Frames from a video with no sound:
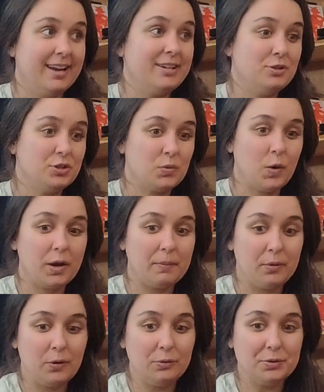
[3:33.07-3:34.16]
I used to work at
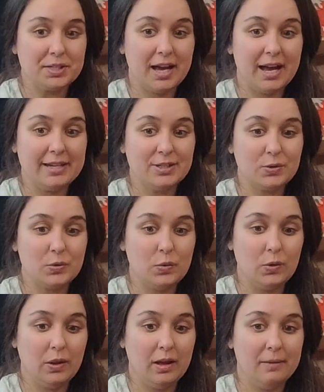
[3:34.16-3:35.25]
Bogalusa High
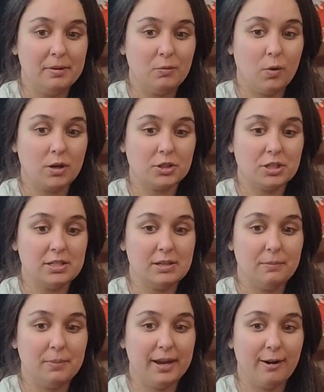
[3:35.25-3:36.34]
School in Washington
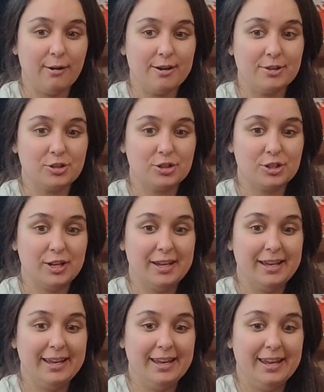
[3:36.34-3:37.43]
Parish.
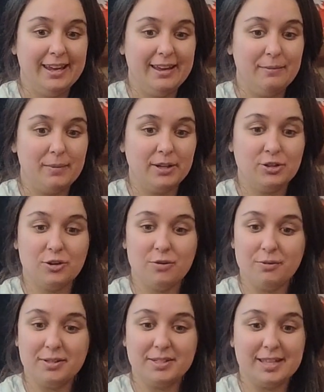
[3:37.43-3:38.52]
And my
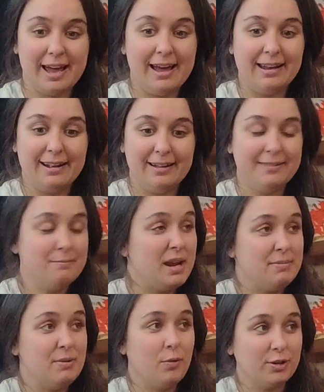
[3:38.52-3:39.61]
joke is that it made
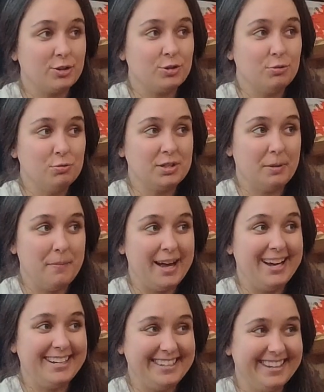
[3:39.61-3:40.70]
me want to sue
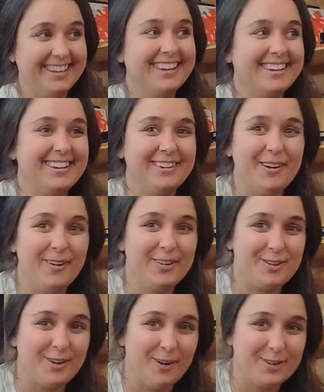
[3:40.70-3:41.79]
somebody. You
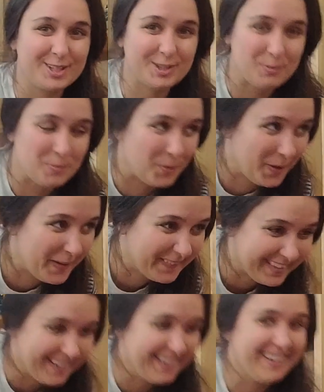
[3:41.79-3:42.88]
go to school out
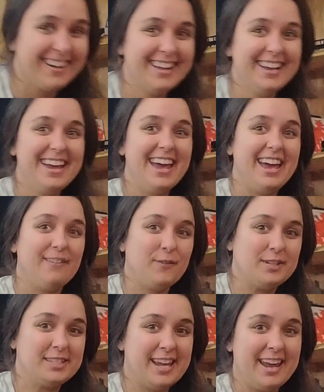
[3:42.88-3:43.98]
there every
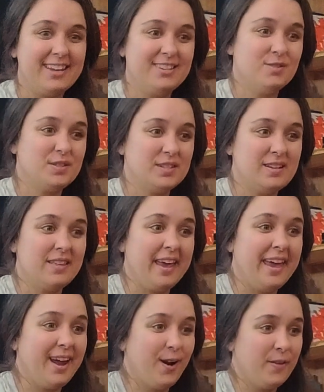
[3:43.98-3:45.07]
day and you see the
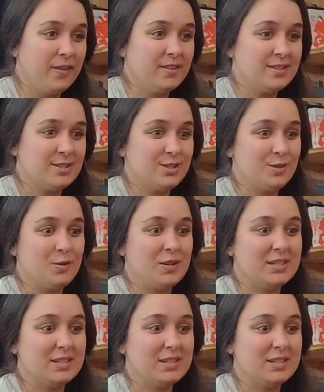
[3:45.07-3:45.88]
air that these students